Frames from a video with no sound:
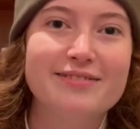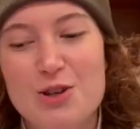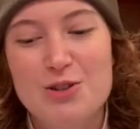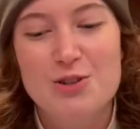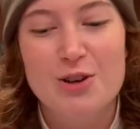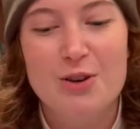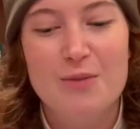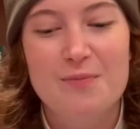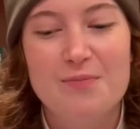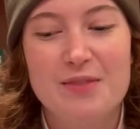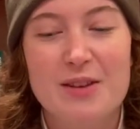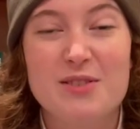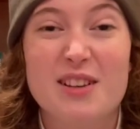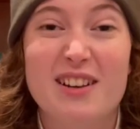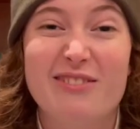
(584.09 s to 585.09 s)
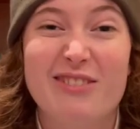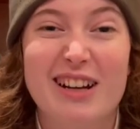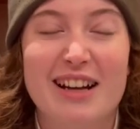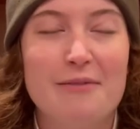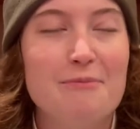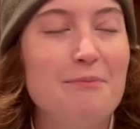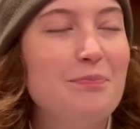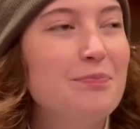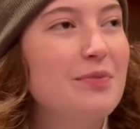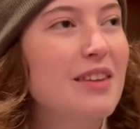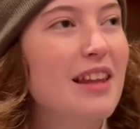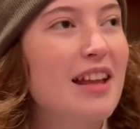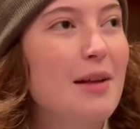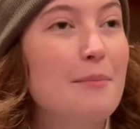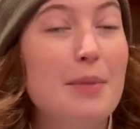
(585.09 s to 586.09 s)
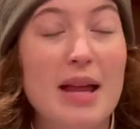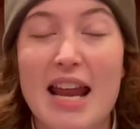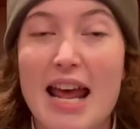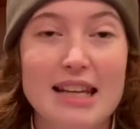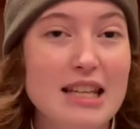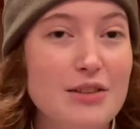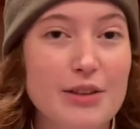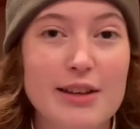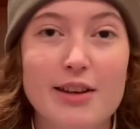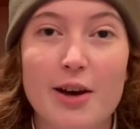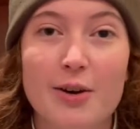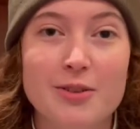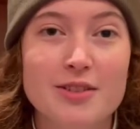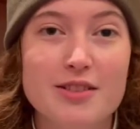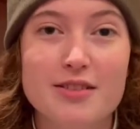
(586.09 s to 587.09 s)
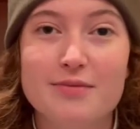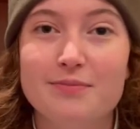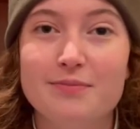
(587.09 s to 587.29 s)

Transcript: So that was kind of funny. But anything goes.